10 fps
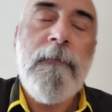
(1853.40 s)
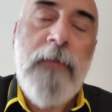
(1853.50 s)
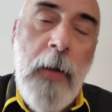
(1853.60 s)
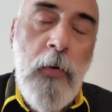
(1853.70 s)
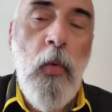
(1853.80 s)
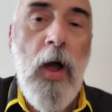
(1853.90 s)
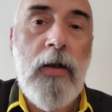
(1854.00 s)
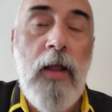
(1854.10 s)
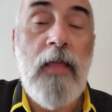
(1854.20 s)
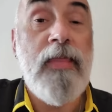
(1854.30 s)
number
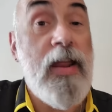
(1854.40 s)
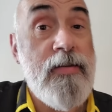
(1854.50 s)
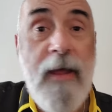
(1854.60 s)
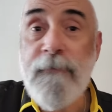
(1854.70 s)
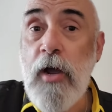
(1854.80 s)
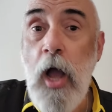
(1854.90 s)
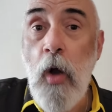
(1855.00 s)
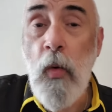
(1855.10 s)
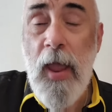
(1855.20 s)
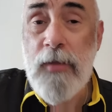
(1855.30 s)
one, they never
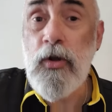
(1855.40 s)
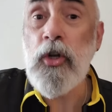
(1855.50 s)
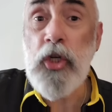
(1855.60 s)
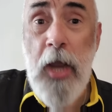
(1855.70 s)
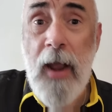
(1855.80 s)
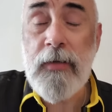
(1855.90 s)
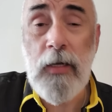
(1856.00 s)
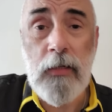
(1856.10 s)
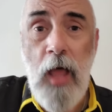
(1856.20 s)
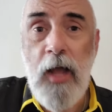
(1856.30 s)
go in your
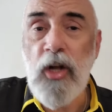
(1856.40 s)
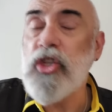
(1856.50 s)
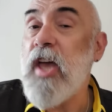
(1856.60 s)
checked luggage.